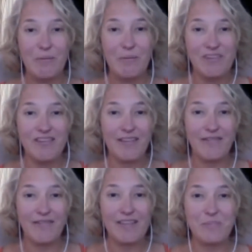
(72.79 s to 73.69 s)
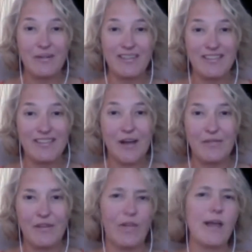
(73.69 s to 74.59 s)
put this on Facebook and stuff?
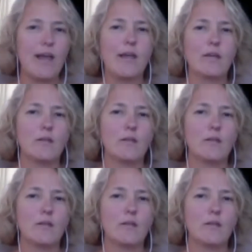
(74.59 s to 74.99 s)
And they're like,